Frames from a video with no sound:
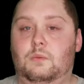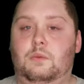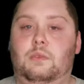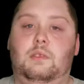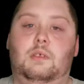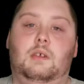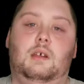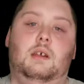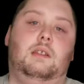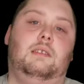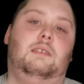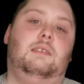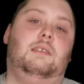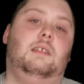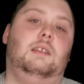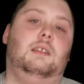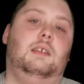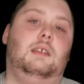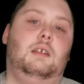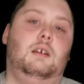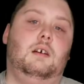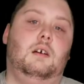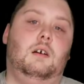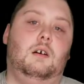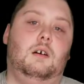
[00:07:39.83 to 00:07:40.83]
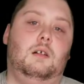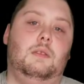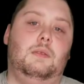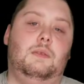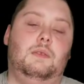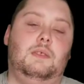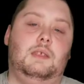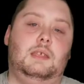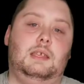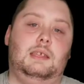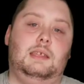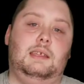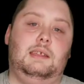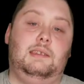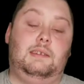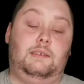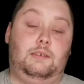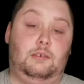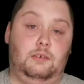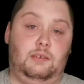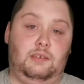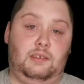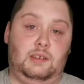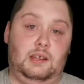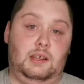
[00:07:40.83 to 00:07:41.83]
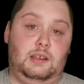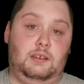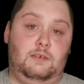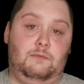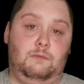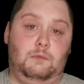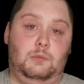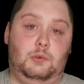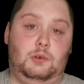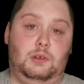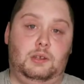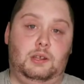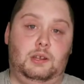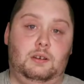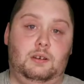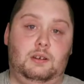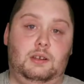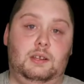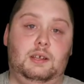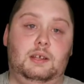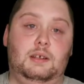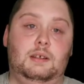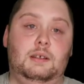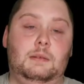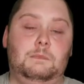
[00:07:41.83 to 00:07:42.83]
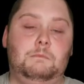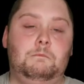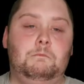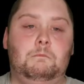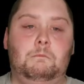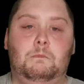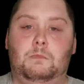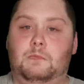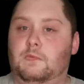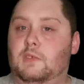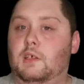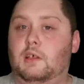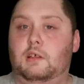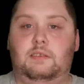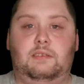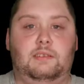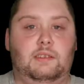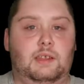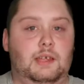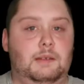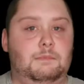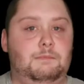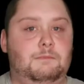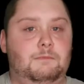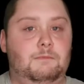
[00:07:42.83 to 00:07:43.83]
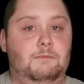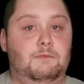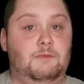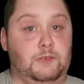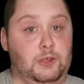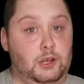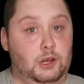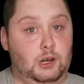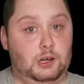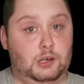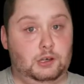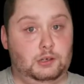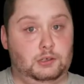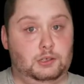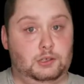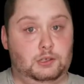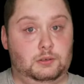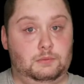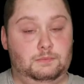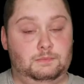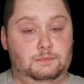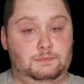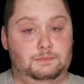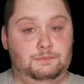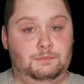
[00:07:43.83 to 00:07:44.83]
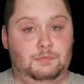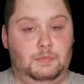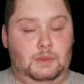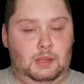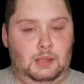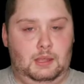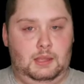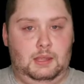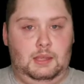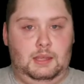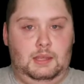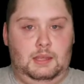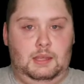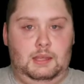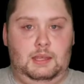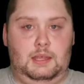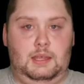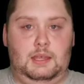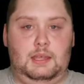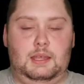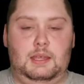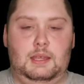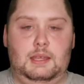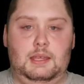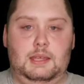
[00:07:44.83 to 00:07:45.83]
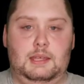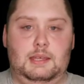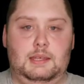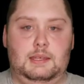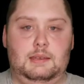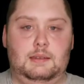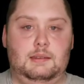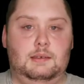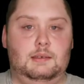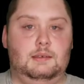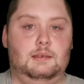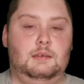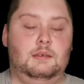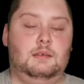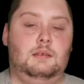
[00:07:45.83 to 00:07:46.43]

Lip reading: a city on the eastern side of Bulgaria, they'll say vjarno. In